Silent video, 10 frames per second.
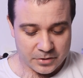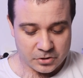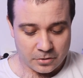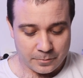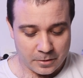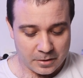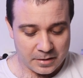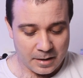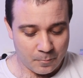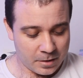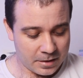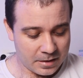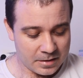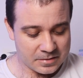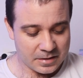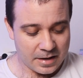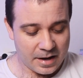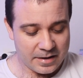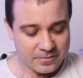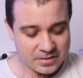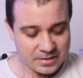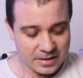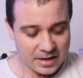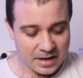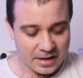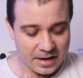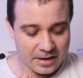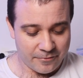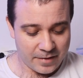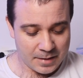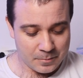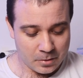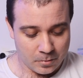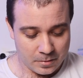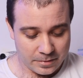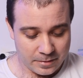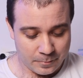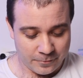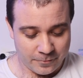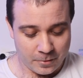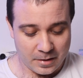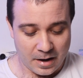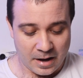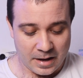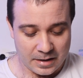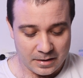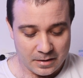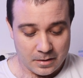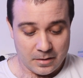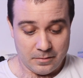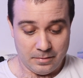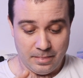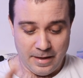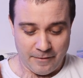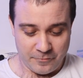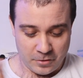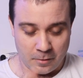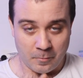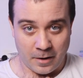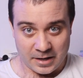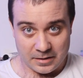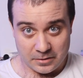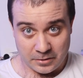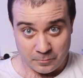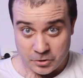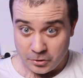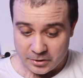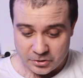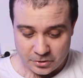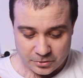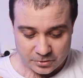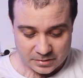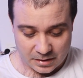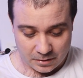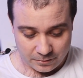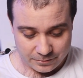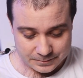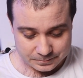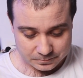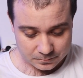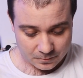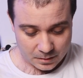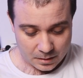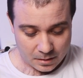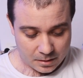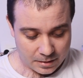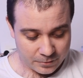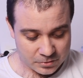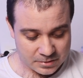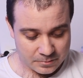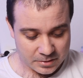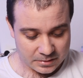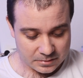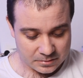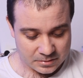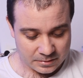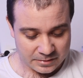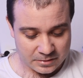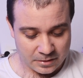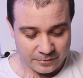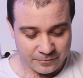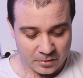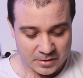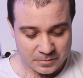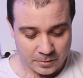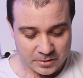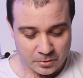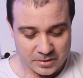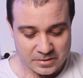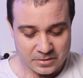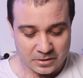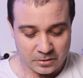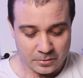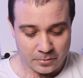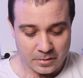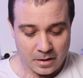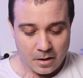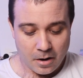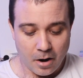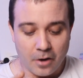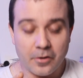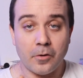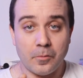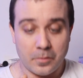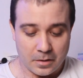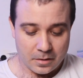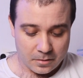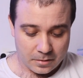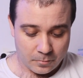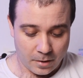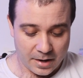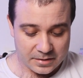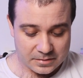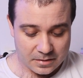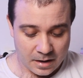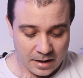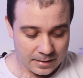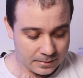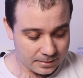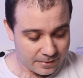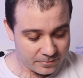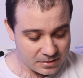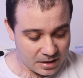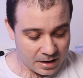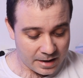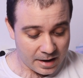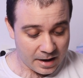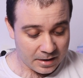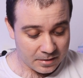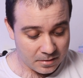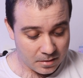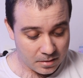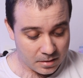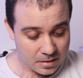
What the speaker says: on the shutter button, and when it is in AFC and AFA mode, the preferred eye, left or right, which you can choose yourself, of your subject selected on the focus point. Choices include auto, right eye, left eye, and